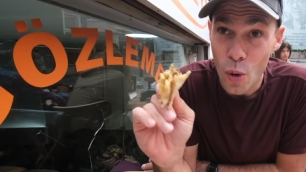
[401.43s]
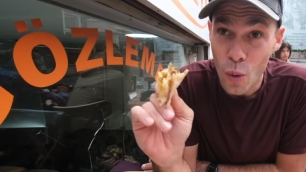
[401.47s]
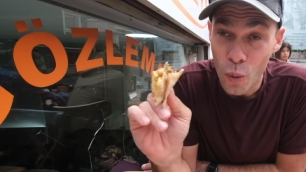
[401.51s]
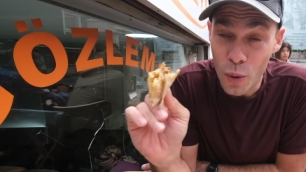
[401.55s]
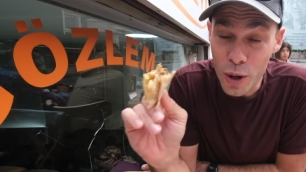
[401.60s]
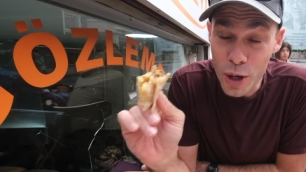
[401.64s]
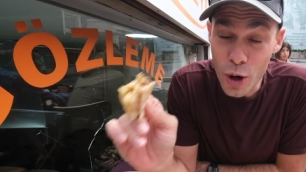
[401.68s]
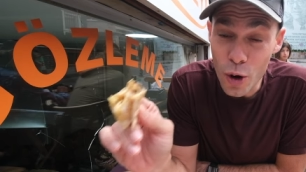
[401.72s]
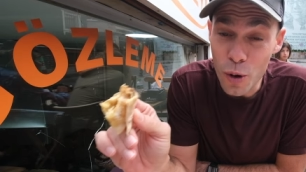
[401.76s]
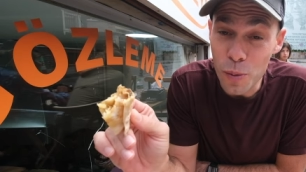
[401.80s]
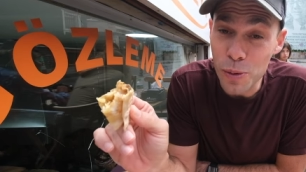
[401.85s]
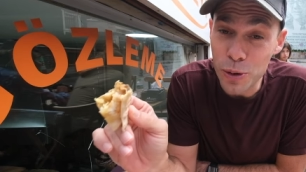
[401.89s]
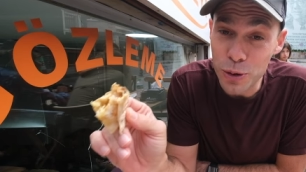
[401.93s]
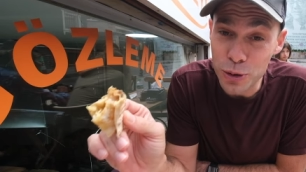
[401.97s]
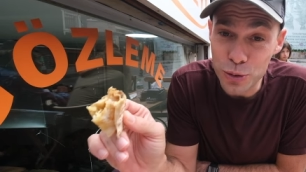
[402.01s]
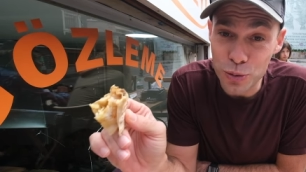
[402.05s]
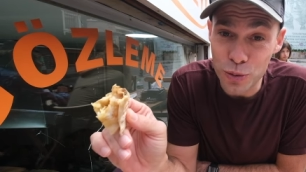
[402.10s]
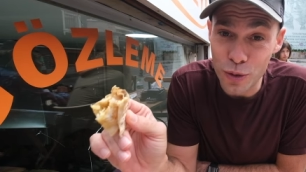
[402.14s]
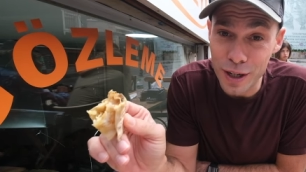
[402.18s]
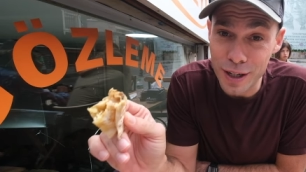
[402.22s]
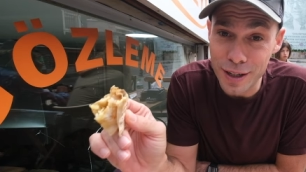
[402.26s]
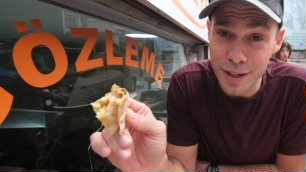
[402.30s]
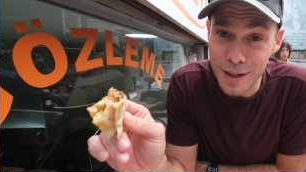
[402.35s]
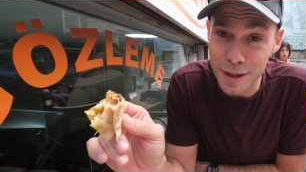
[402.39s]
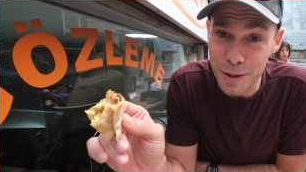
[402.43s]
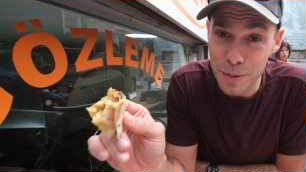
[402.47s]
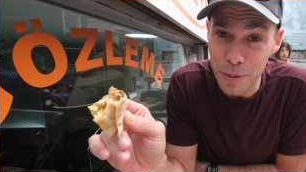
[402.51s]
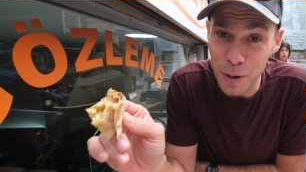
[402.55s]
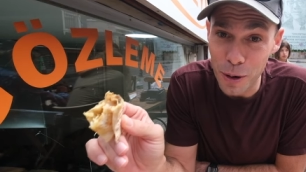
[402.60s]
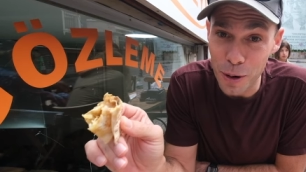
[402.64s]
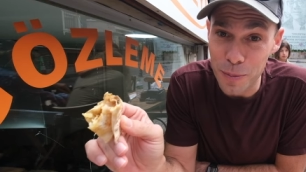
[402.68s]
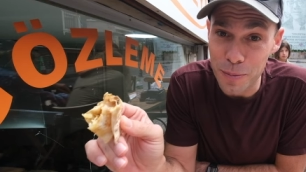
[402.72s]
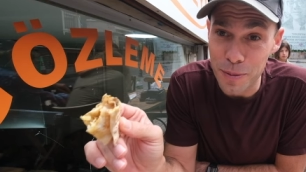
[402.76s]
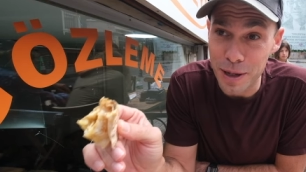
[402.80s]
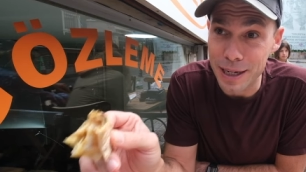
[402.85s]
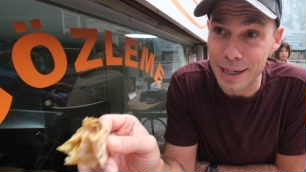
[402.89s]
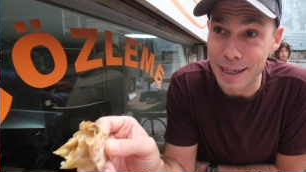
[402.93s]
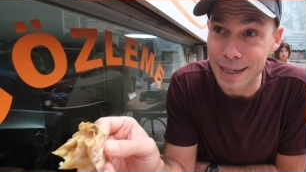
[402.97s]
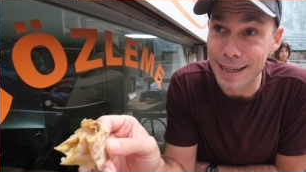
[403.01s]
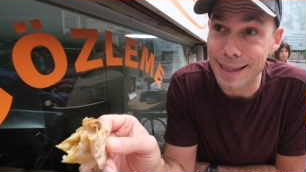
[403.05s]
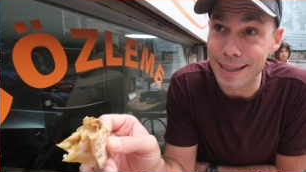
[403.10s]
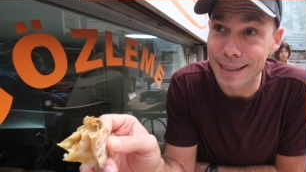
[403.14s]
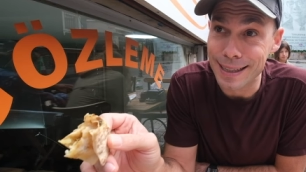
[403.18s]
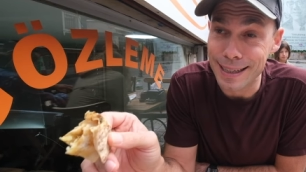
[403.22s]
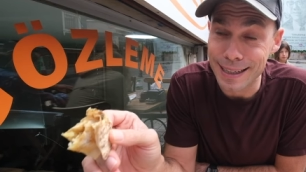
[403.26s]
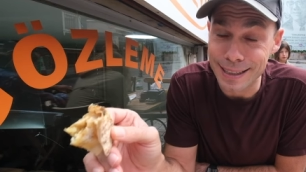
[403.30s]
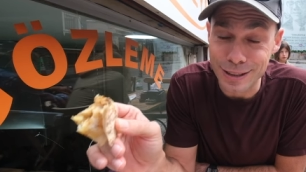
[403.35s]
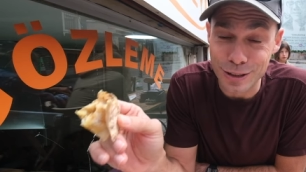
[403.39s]
we almost rented an apartment
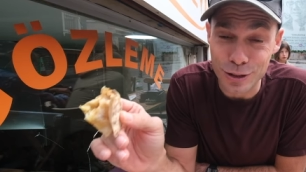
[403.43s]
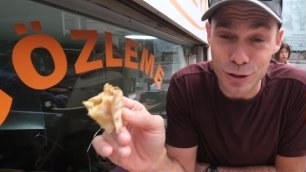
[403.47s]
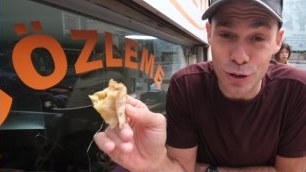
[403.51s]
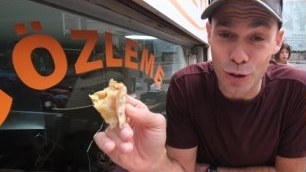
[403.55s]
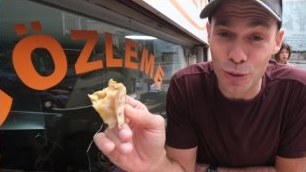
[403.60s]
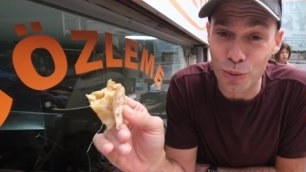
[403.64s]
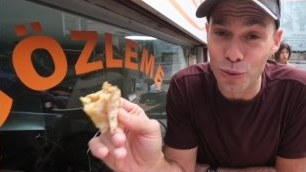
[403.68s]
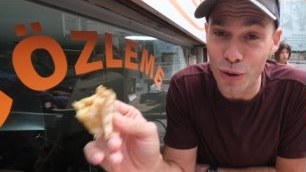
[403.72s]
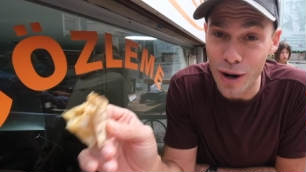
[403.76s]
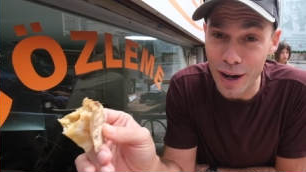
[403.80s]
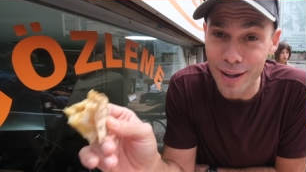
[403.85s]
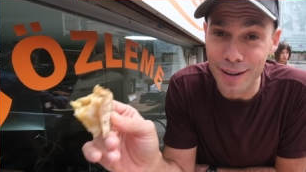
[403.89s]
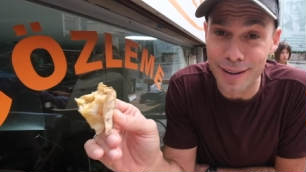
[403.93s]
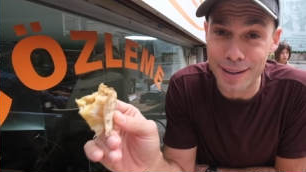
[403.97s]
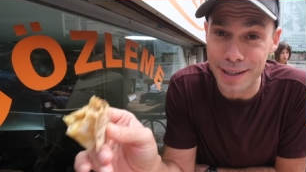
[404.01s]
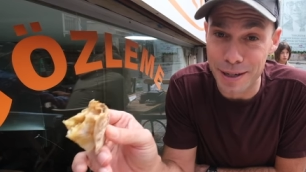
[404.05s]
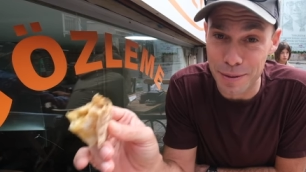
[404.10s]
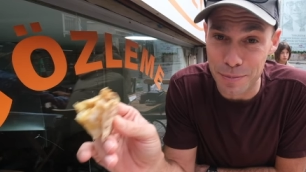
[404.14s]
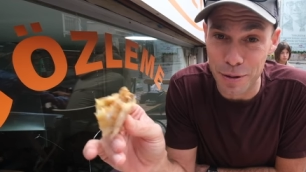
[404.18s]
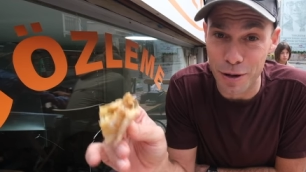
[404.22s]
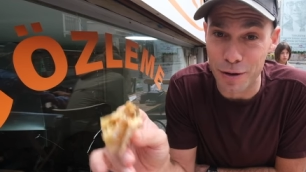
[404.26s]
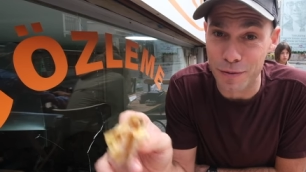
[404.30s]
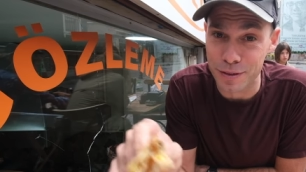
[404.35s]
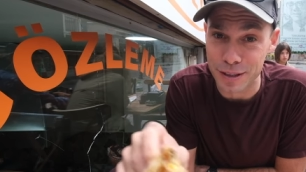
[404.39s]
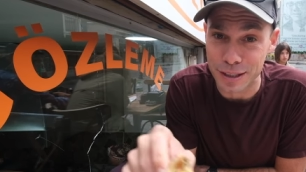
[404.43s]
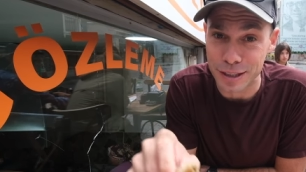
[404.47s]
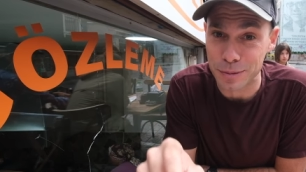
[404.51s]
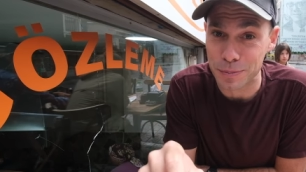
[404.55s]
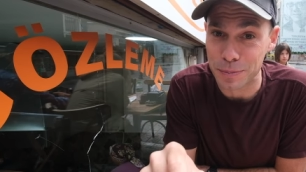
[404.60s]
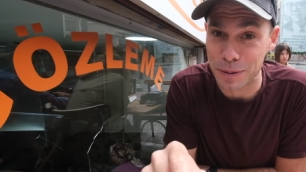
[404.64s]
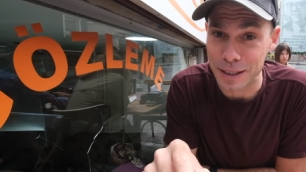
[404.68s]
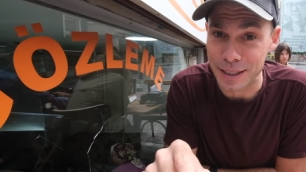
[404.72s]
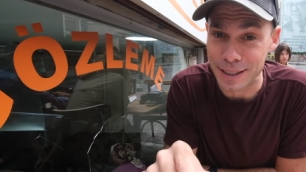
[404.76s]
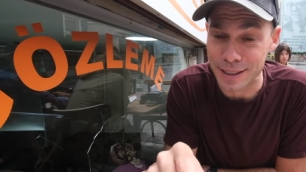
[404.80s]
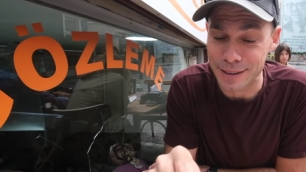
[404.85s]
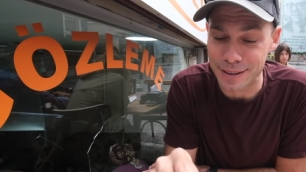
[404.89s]
that is directly above this place.